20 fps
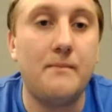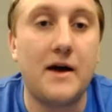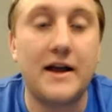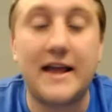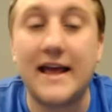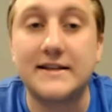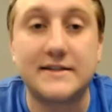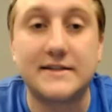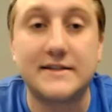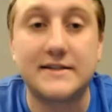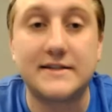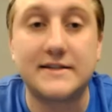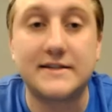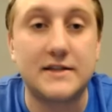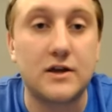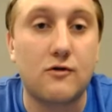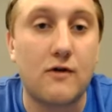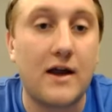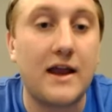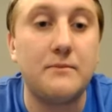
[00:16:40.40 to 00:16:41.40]
against the
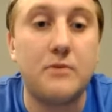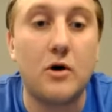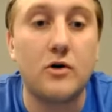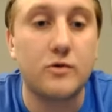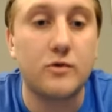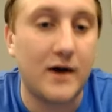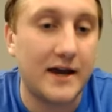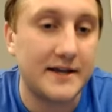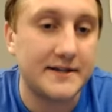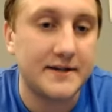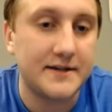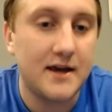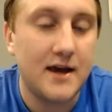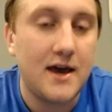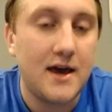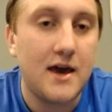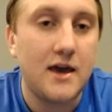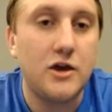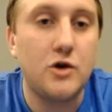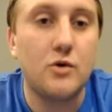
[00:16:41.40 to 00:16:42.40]
grain both ways.
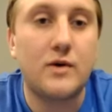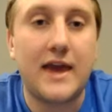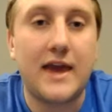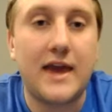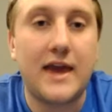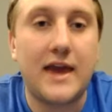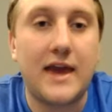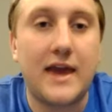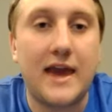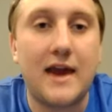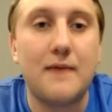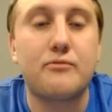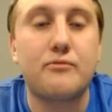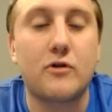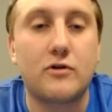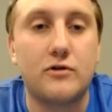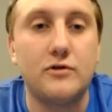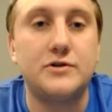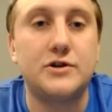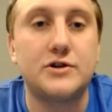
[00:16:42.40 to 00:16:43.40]
You can't
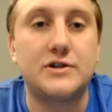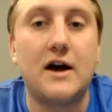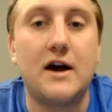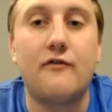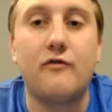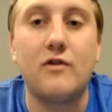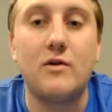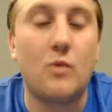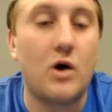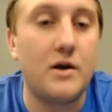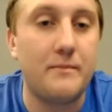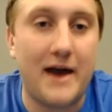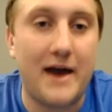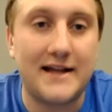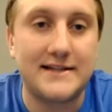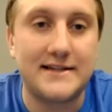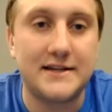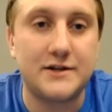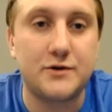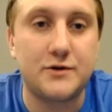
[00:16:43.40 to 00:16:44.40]
preclude yourself when one
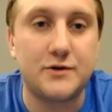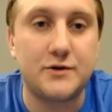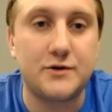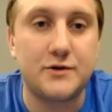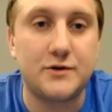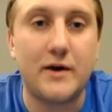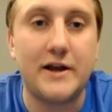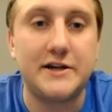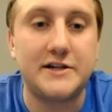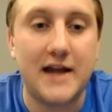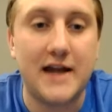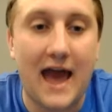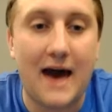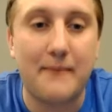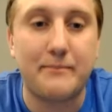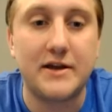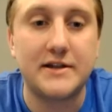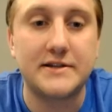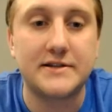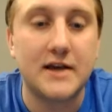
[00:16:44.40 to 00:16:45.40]
bad situation
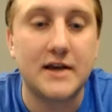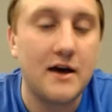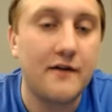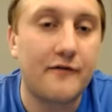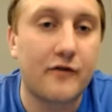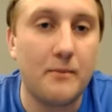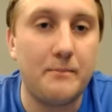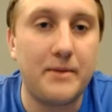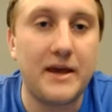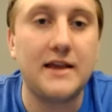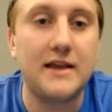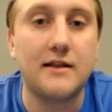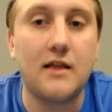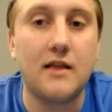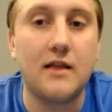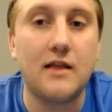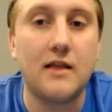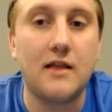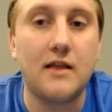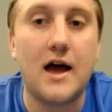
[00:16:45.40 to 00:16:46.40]
happens from being
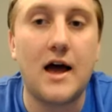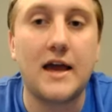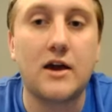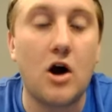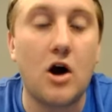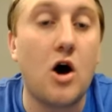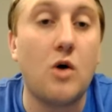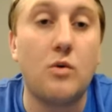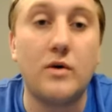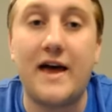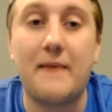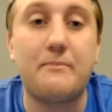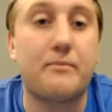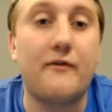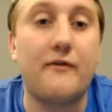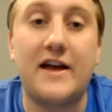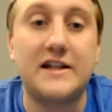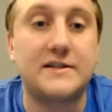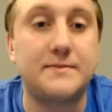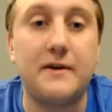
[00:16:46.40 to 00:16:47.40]
like, oh, well, that
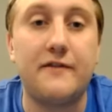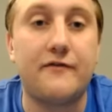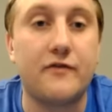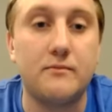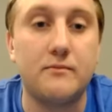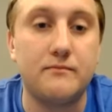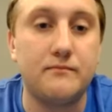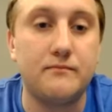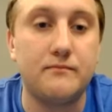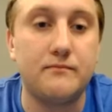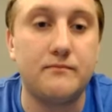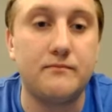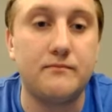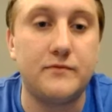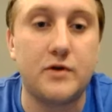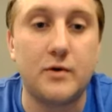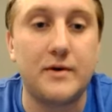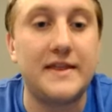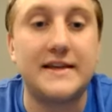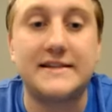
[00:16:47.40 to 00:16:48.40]
prevents me from
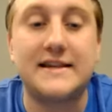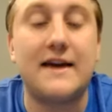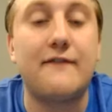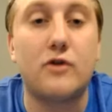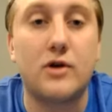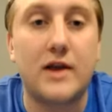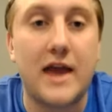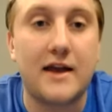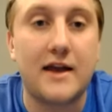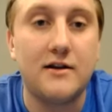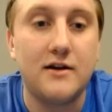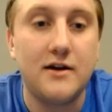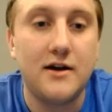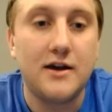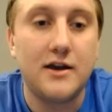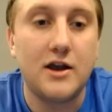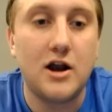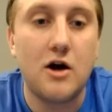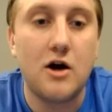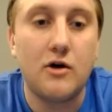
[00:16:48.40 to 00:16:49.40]
doing this ever again.
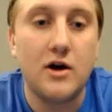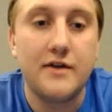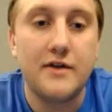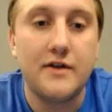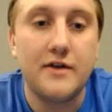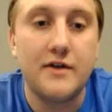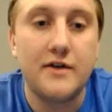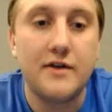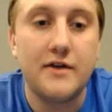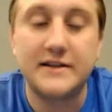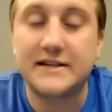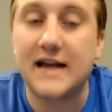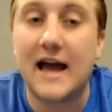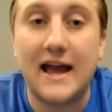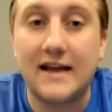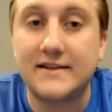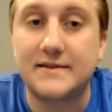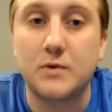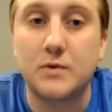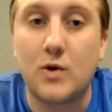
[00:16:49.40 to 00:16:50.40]
You know, this guy
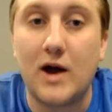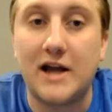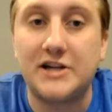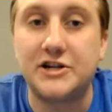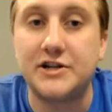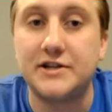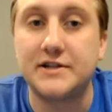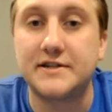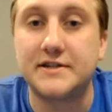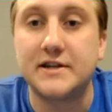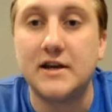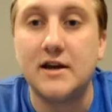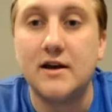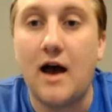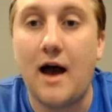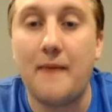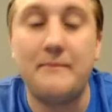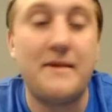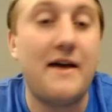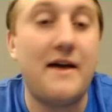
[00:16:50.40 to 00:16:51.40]
has some questions.
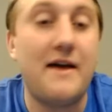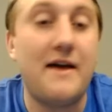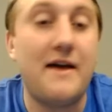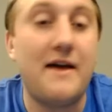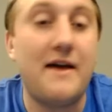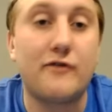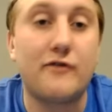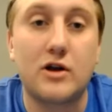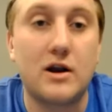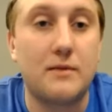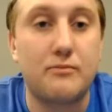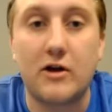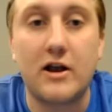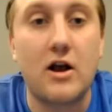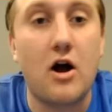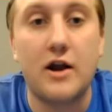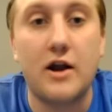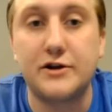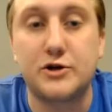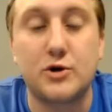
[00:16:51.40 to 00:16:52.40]
I'm never going to bring
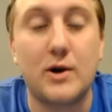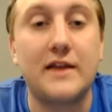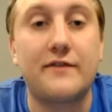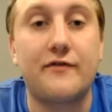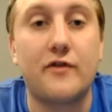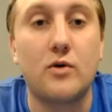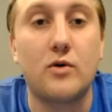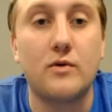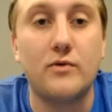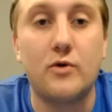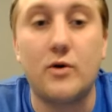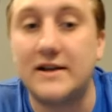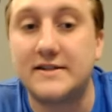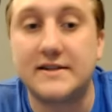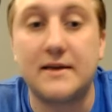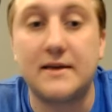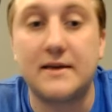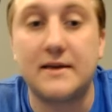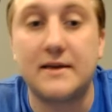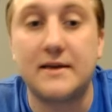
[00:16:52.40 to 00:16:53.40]
on a transfer who
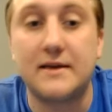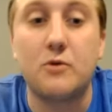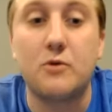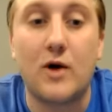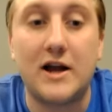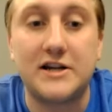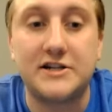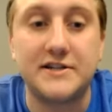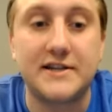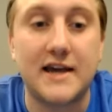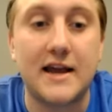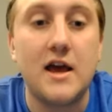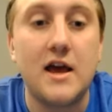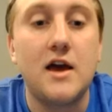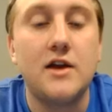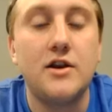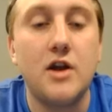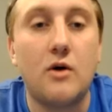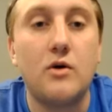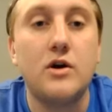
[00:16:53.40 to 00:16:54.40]
has some questions again.
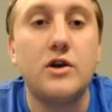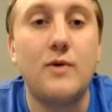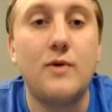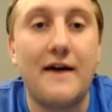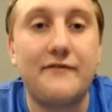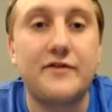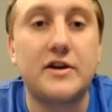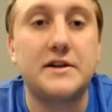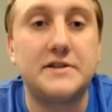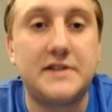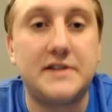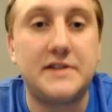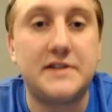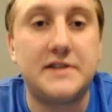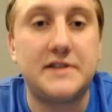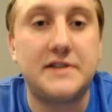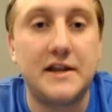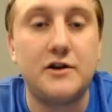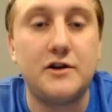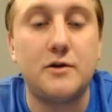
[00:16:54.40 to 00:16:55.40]
No, you have to
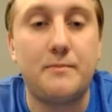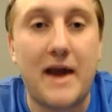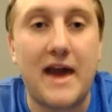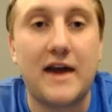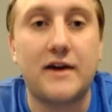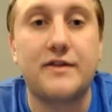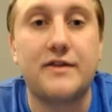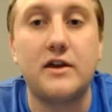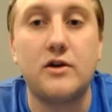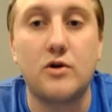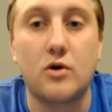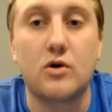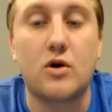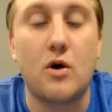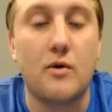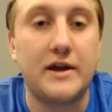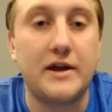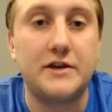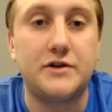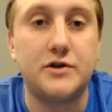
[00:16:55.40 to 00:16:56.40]
continue to bank that you're
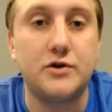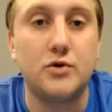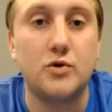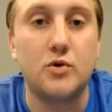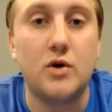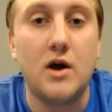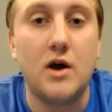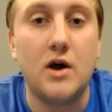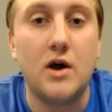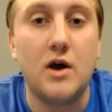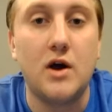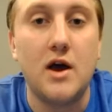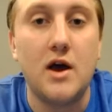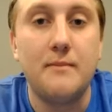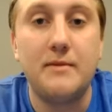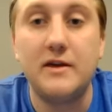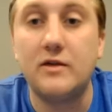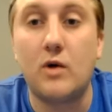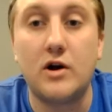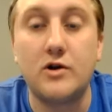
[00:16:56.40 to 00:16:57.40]
going to be
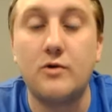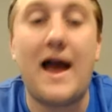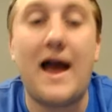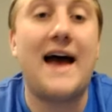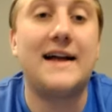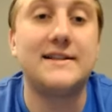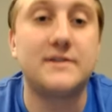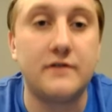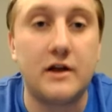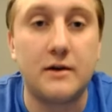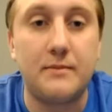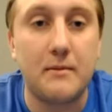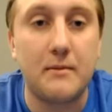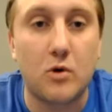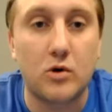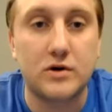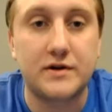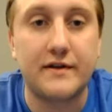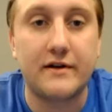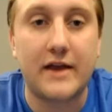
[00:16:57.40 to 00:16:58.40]
the one who adds a little bit
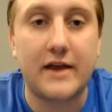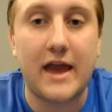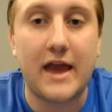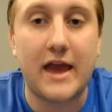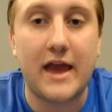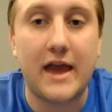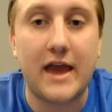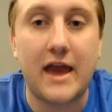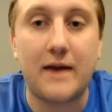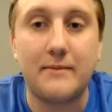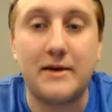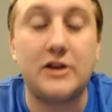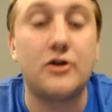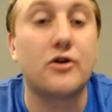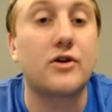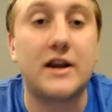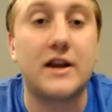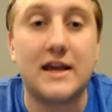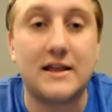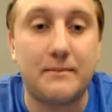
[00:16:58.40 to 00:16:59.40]
more to their game and you're
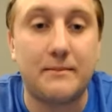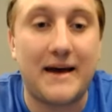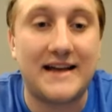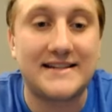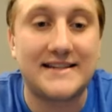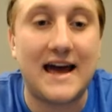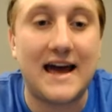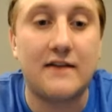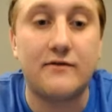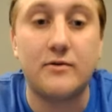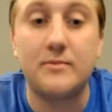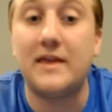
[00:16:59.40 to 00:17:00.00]
going to get the best out of